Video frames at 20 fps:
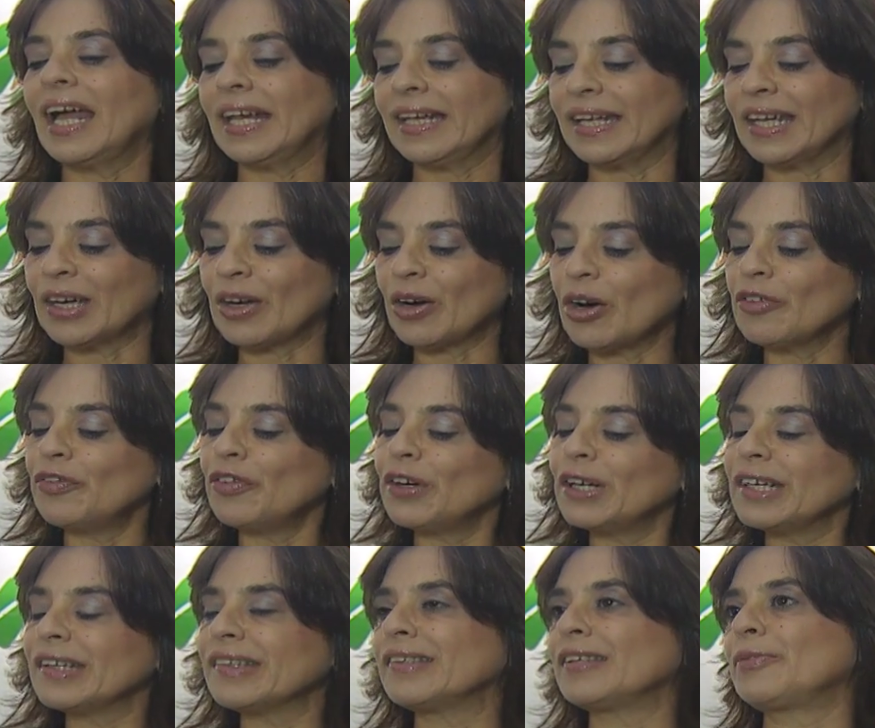The
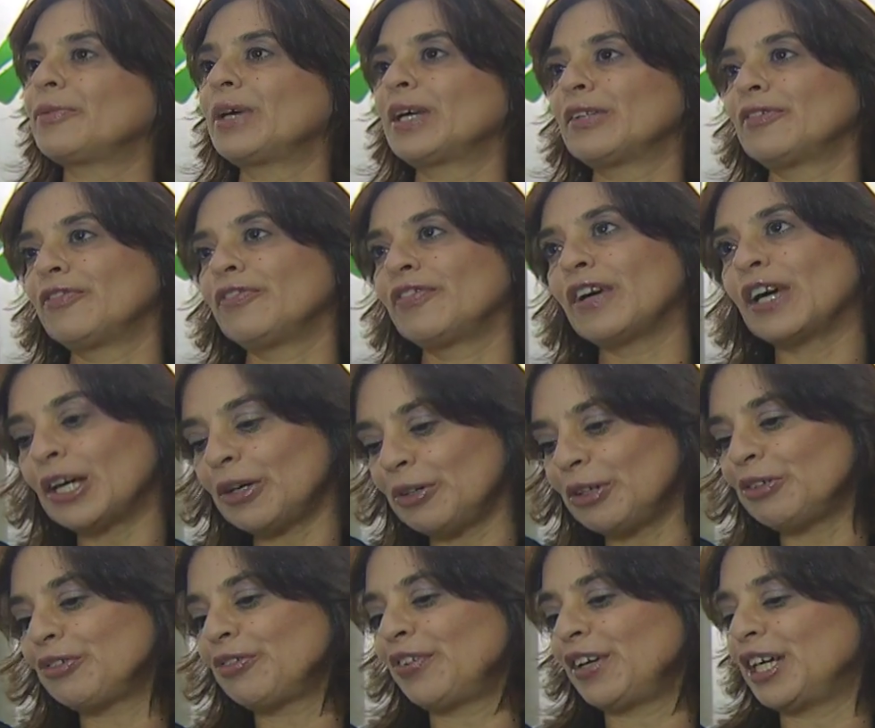conference went
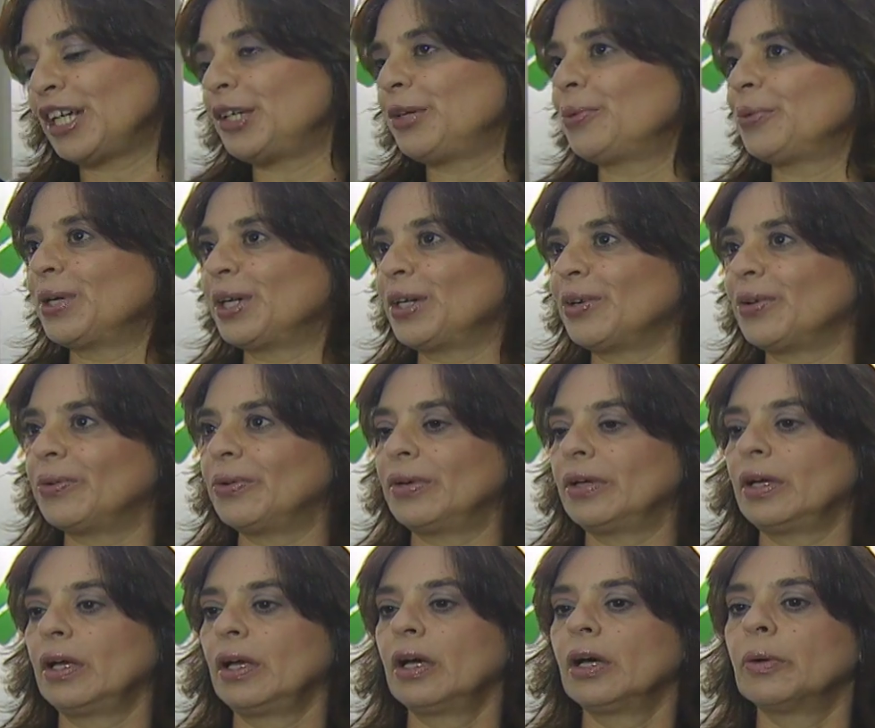very, very well.
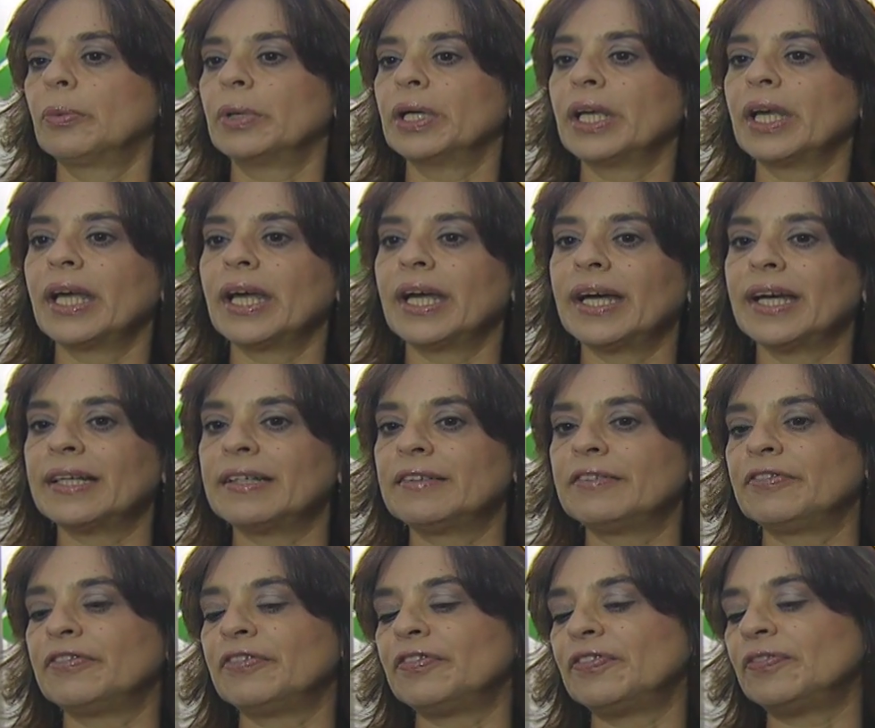We had
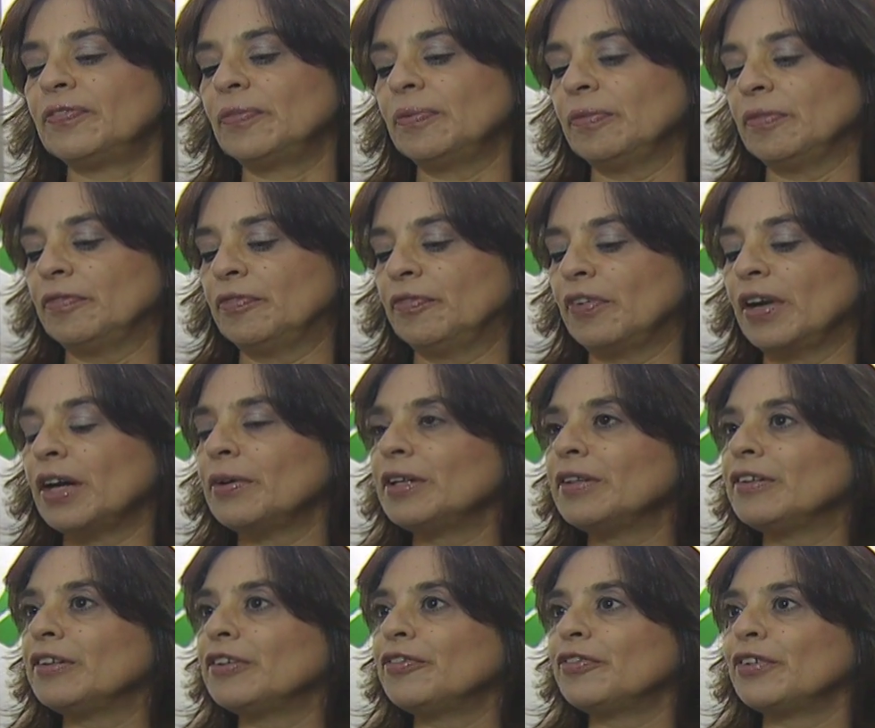very
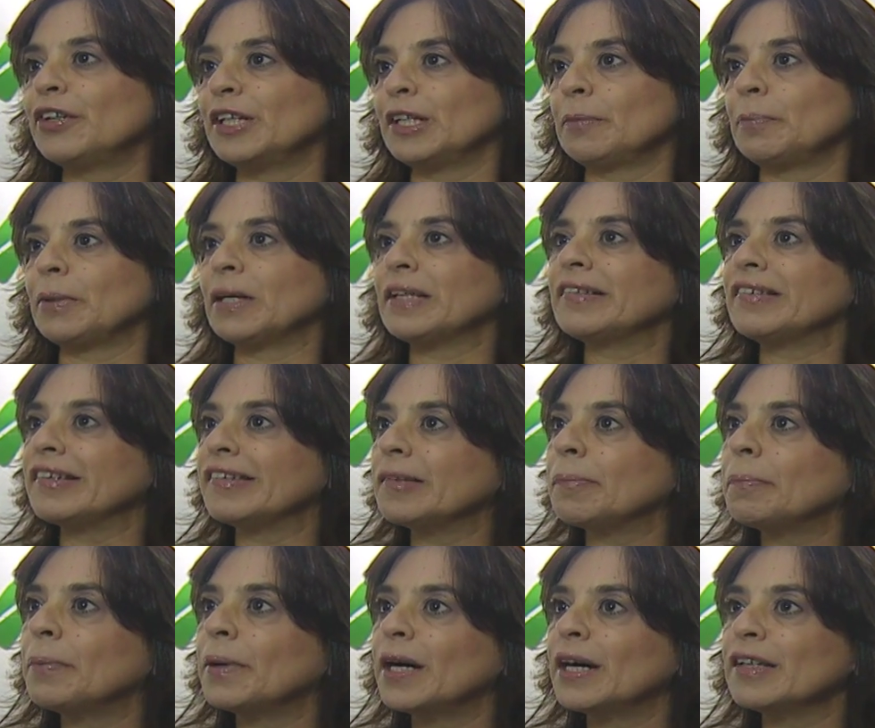different
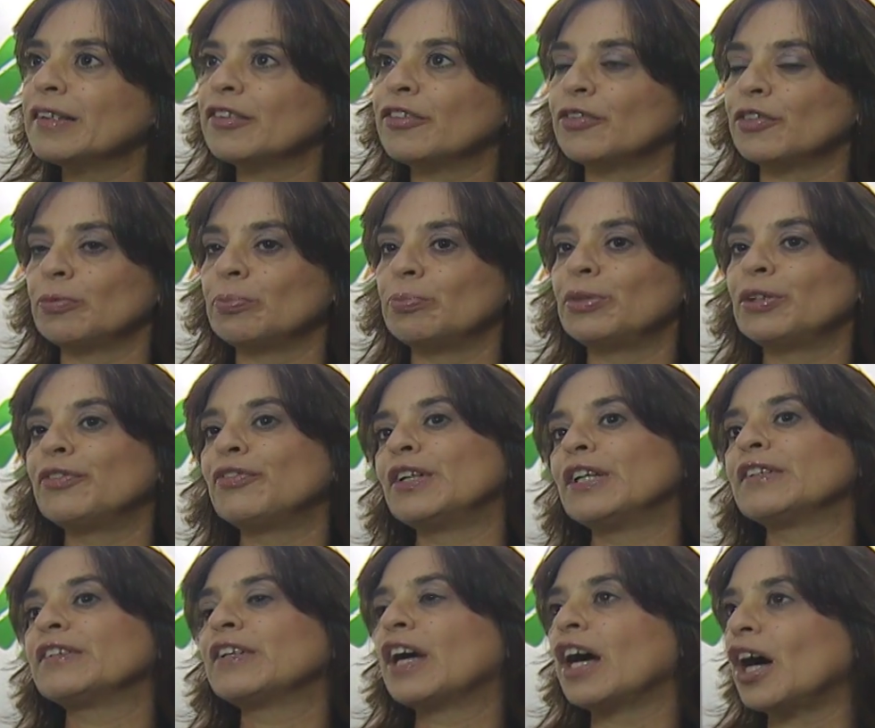participants from
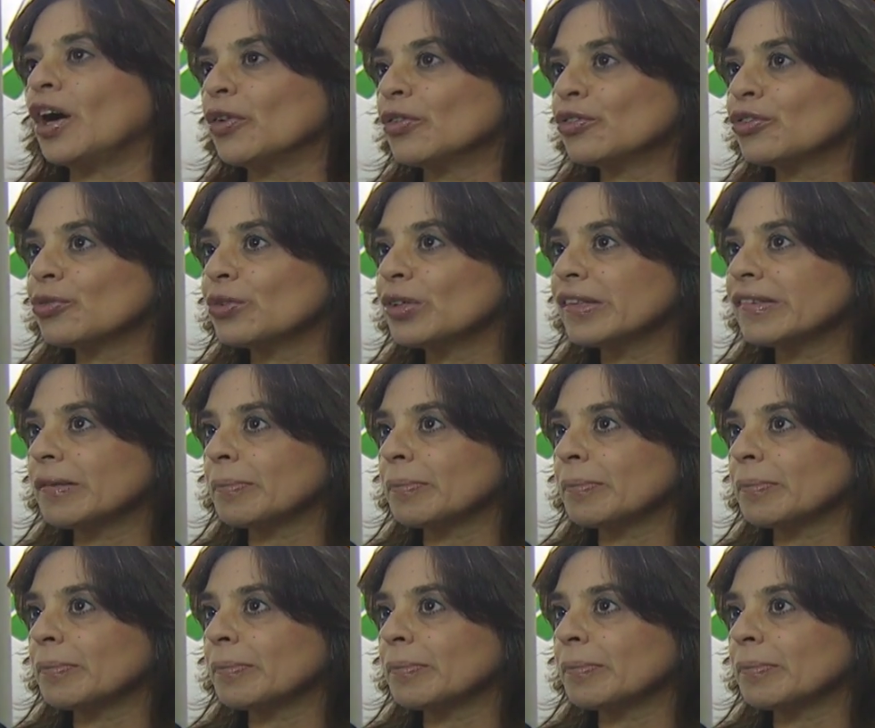different countries,